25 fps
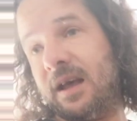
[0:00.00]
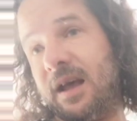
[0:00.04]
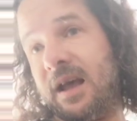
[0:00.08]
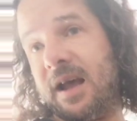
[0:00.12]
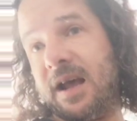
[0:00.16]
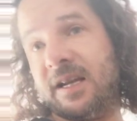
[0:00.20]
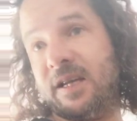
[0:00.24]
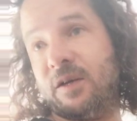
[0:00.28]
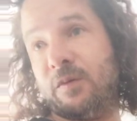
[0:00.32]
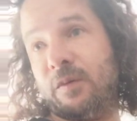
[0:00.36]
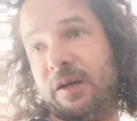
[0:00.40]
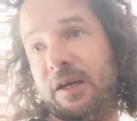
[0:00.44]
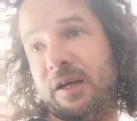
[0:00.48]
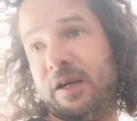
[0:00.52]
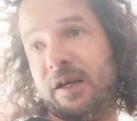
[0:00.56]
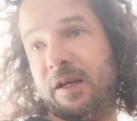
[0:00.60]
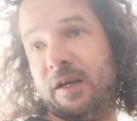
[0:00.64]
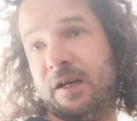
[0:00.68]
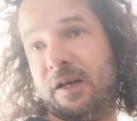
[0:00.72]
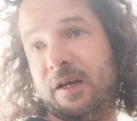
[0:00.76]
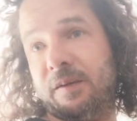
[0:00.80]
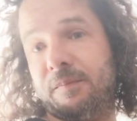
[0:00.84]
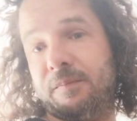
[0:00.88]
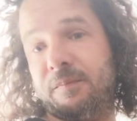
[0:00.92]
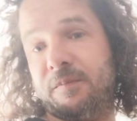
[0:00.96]
Anyway,
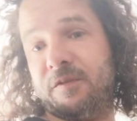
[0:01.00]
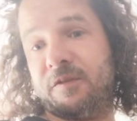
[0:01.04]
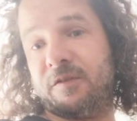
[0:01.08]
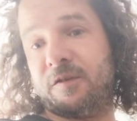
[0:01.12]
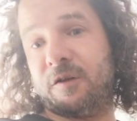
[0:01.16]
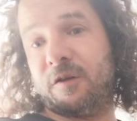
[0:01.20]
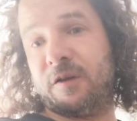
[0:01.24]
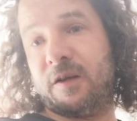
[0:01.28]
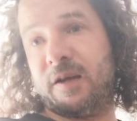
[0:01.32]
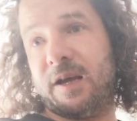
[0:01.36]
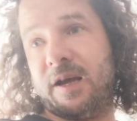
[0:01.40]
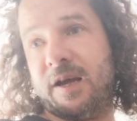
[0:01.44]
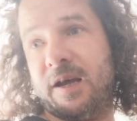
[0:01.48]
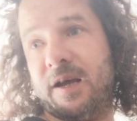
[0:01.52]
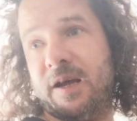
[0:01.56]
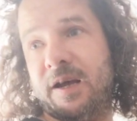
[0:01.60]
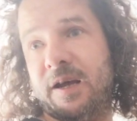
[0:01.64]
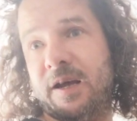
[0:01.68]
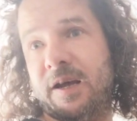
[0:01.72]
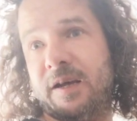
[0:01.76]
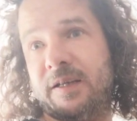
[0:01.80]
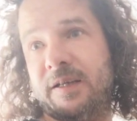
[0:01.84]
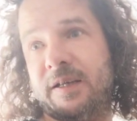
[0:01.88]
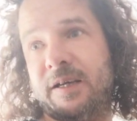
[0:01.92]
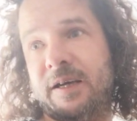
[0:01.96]
so
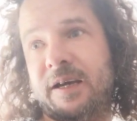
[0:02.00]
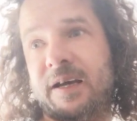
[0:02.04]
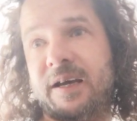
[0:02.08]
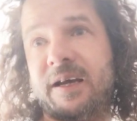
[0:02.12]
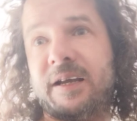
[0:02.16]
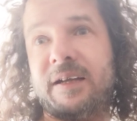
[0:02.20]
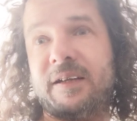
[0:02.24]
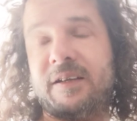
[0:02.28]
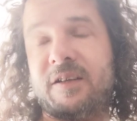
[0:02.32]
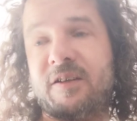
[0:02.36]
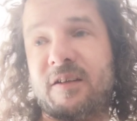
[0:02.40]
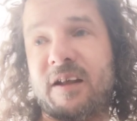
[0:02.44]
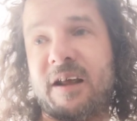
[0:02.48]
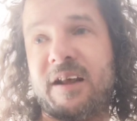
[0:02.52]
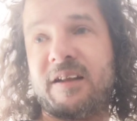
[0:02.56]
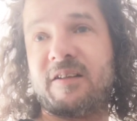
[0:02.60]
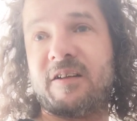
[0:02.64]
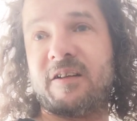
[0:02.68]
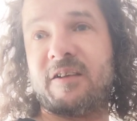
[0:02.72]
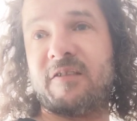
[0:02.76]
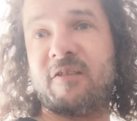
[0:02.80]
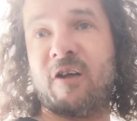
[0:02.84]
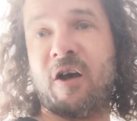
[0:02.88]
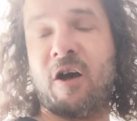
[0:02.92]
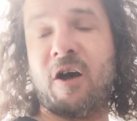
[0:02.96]
yeah, it just has
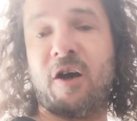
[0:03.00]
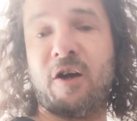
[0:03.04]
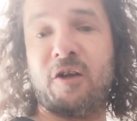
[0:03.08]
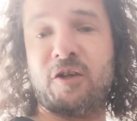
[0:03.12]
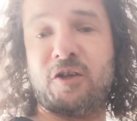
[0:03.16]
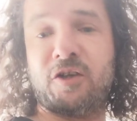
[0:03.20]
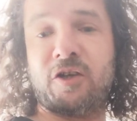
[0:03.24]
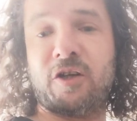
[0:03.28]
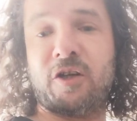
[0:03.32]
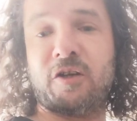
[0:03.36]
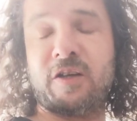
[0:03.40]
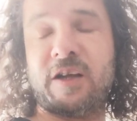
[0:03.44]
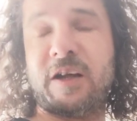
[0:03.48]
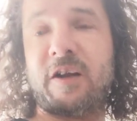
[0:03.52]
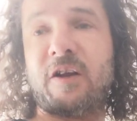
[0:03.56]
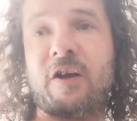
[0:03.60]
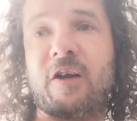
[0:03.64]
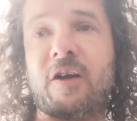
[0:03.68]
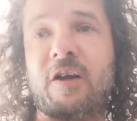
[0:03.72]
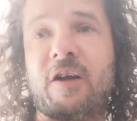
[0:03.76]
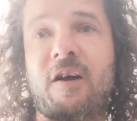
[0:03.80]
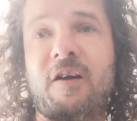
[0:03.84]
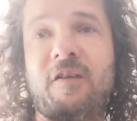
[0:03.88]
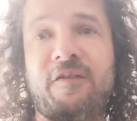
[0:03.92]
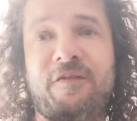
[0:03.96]
this hard shutdown. I
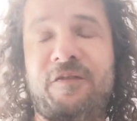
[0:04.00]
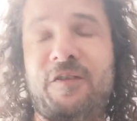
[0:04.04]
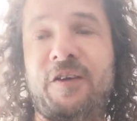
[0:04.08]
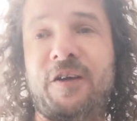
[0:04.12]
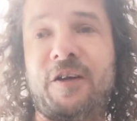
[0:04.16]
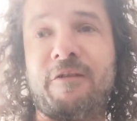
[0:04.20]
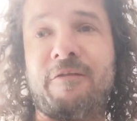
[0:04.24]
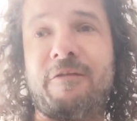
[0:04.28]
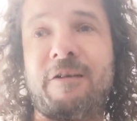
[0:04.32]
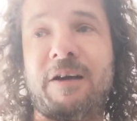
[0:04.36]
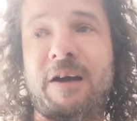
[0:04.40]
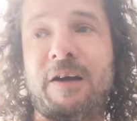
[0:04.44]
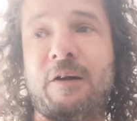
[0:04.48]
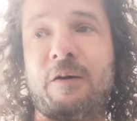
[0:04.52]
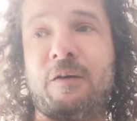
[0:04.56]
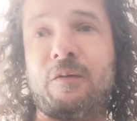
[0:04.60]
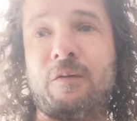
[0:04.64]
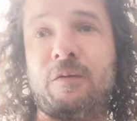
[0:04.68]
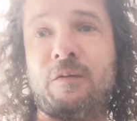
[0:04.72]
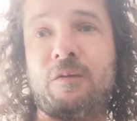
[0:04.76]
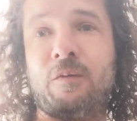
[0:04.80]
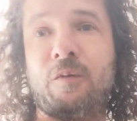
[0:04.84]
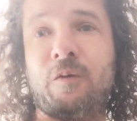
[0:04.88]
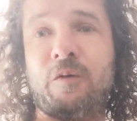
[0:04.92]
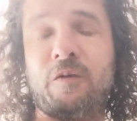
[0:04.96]
can't figure out
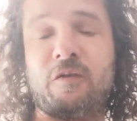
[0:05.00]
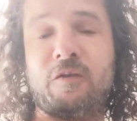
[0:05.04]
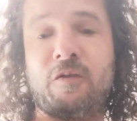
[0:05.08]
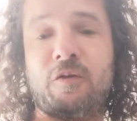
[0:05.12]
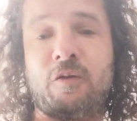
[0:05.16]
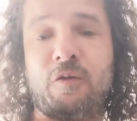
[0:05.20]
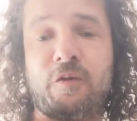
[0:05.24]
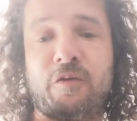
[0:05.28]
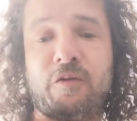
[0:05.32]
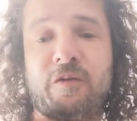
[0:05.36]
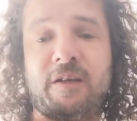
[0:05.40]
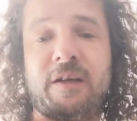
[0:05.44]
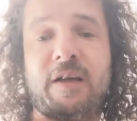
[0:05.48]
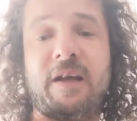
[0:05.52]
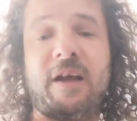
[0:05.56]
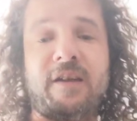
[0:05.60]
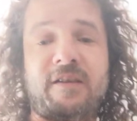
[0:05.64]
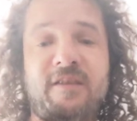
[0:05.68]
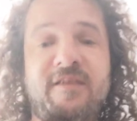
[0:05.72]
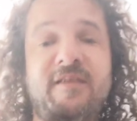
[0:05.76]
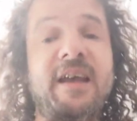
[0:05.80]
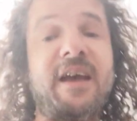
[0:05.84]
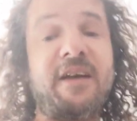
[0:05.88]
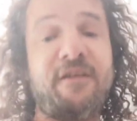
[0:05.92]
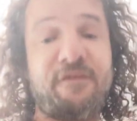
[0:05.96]
what's causing it.
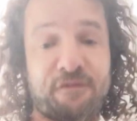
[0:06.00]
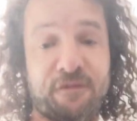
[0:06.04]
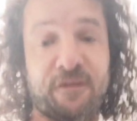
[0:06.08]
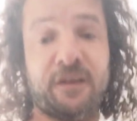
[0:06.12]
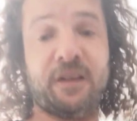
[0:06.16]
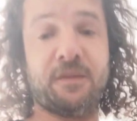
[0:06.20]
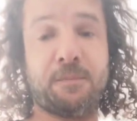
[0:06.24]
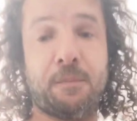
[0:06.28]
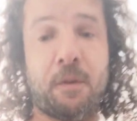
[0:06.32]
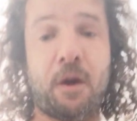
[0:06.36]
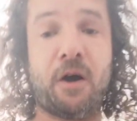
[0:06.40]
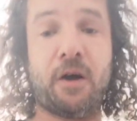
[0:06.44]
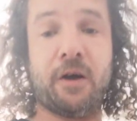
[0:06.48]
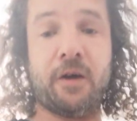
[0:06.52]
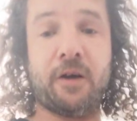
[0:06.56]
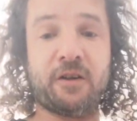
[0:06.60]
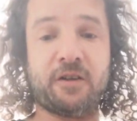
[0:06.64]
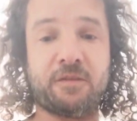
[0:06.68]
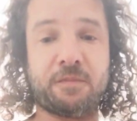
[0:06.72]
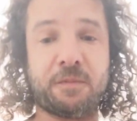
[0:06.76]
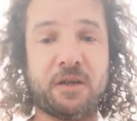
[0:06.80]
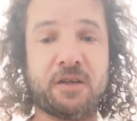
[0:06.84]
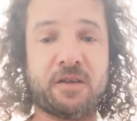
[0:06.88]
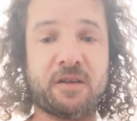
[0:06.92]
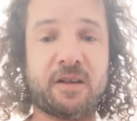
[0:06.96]
It's definitely the
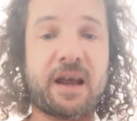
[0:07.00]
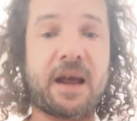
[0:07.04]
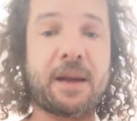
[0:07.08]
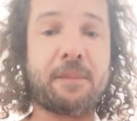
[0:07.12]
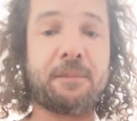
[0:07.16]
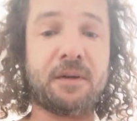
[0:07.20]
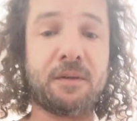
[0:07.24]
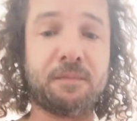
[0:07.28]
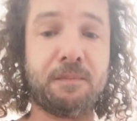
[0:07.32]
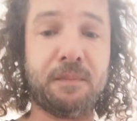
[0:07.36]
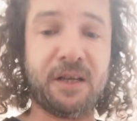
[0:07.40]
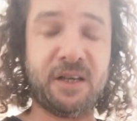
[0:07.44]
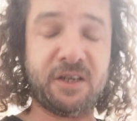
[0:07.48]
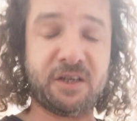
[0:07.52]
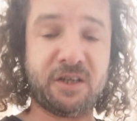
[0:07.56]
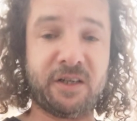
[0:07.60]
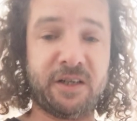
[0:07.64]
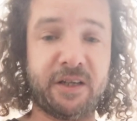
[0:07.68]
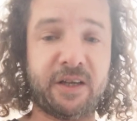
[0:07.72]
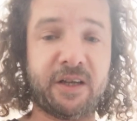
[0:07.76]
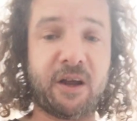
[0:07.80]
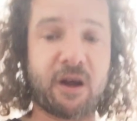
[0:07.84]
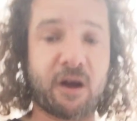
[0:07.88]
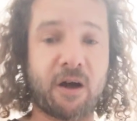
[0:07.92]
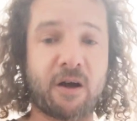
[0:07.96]
BIOS, because it happened
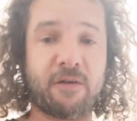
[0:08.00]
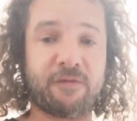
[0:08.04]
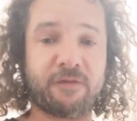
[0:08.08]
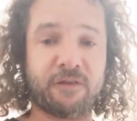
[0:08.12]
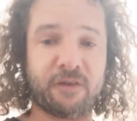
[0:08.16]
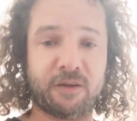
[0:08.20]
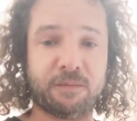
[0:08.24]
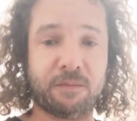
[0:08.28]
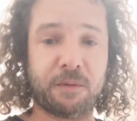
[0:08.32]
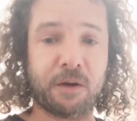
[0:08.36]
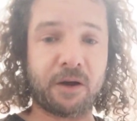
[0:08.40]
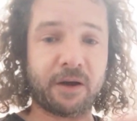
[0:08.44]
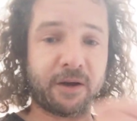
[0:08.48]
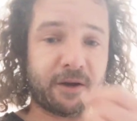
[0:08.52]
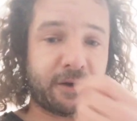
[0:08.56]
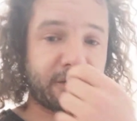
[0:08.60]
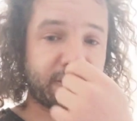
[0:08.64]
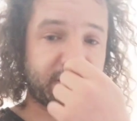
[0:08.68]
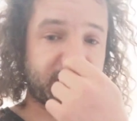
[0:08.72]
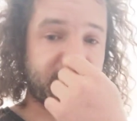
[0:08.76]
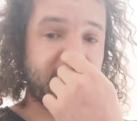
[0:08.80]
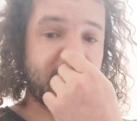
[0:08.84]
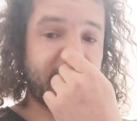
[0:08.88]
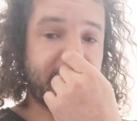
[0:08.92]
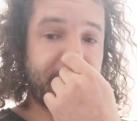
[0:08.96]
immediately after the
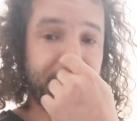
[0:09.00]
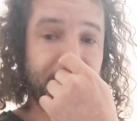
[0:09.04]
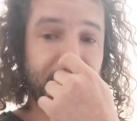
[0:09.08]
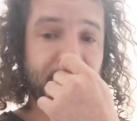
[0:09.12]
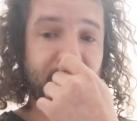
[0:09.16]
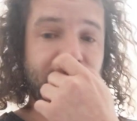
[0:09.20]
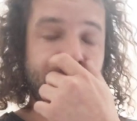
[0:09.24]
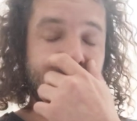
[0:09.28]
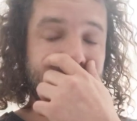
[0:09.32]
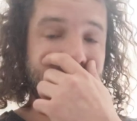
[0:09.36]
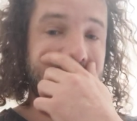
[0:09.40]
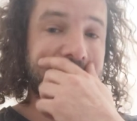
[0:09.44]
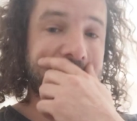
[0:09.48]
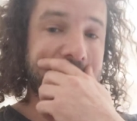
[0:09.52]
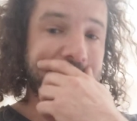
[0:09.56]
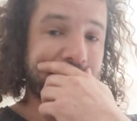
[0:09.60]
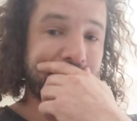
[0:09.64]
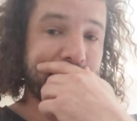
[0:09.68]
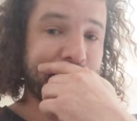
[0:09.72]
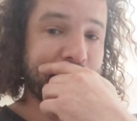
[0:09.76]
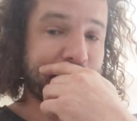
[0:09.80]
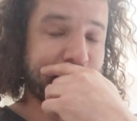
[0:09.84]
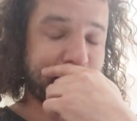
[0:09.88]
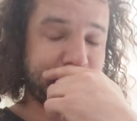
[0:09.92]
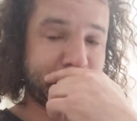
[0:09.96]
BIOS, and I had to
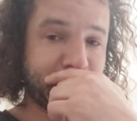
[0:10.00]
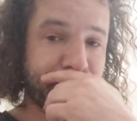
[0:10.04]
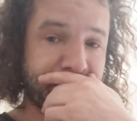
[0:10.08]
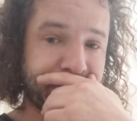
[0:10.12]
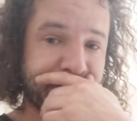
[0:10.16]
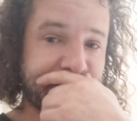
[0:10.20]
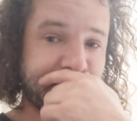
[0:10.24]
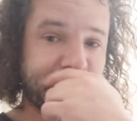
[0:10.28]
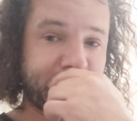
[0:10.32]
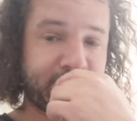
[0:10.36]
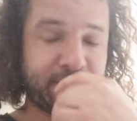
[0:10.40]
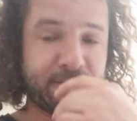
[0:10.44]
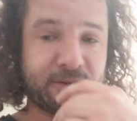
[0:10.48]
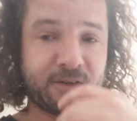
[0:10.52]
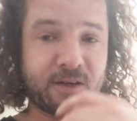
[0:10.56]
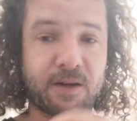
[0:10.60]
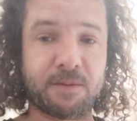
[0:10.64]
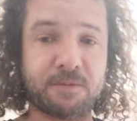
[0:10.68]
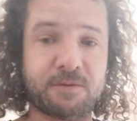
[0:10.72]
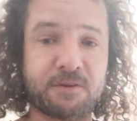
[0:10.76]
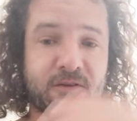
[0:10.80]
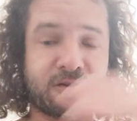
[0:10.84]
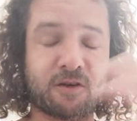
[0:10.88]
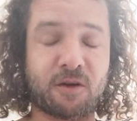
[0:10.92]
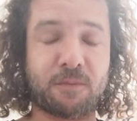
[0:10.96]
reinstall several
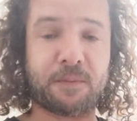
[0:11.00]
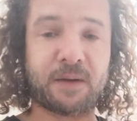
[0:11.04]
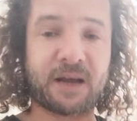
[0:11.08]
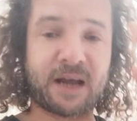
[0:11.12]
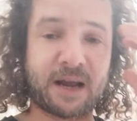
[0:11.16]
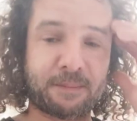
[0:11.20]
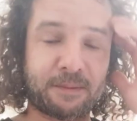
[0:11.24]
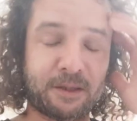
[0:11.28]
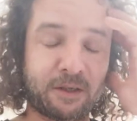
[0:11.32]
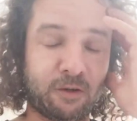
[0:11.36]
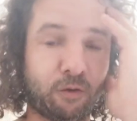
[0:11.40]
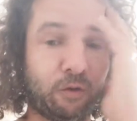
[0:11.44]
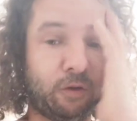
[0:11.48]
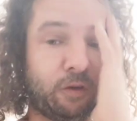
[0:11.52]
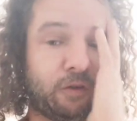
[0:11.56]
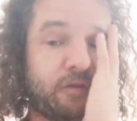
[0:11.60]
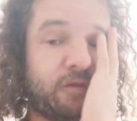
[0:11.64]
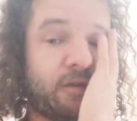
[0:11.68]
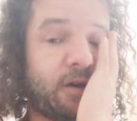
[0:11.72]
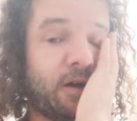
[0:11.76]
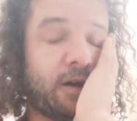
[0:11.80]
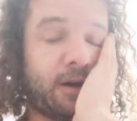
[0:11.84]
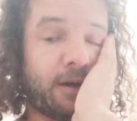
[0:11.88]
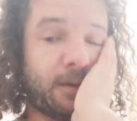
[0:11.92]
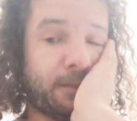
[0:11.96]
times to stop it happening all the
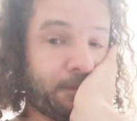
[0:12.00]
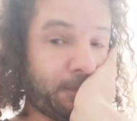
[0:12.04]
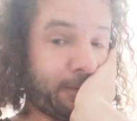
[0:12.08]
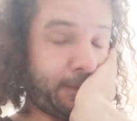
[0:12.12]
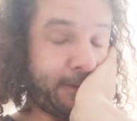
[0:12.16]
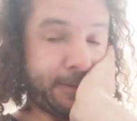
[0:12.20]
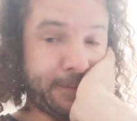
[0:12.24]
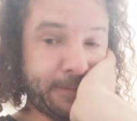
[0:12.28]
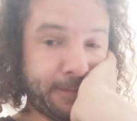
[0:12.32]
time.